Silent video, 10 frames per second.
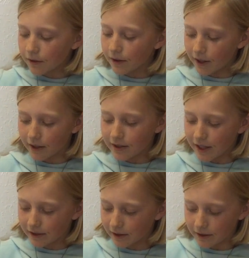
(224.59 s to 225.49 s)
it
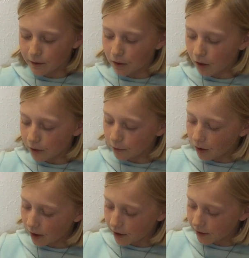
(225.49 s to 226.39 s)
taking all the
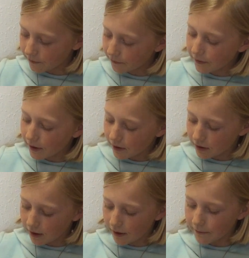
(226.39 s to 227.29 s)
water,
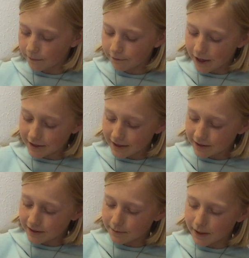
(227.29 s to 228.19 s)
the
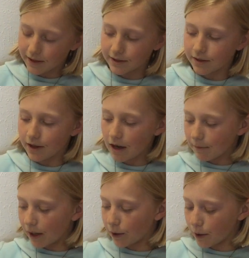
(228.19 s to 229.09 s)
raisins make it so that
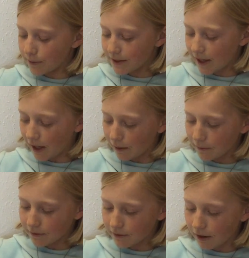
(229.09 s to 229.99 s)
microbes can't
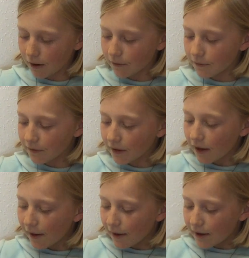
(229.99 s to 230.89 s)
grow.
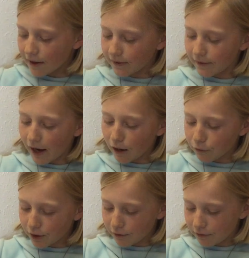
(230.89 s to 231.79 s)
And now
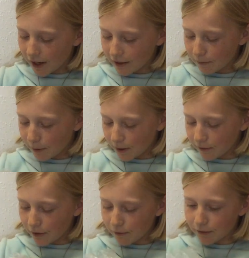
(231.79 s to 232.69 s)
for the final part
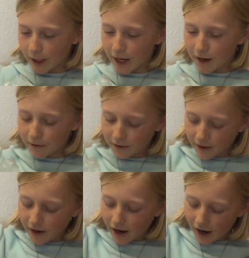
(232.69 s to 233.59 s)
of our video,
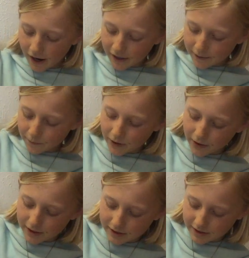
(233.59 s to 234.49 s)
I am
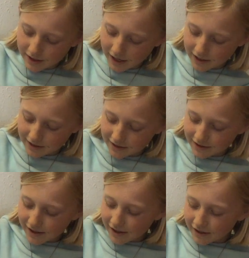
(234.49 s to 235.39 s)
going to taste
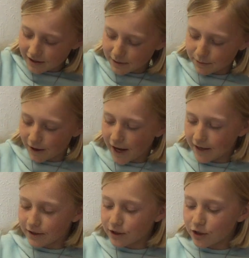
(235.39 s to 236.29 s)
this
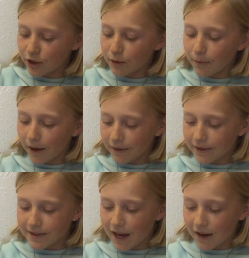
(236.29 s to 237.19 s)
bread 2
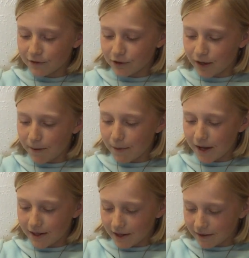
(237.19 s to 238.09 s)
months after I
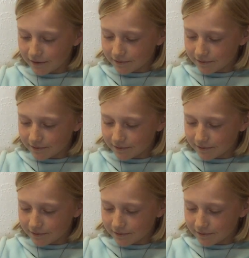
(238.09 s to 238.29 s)
made it.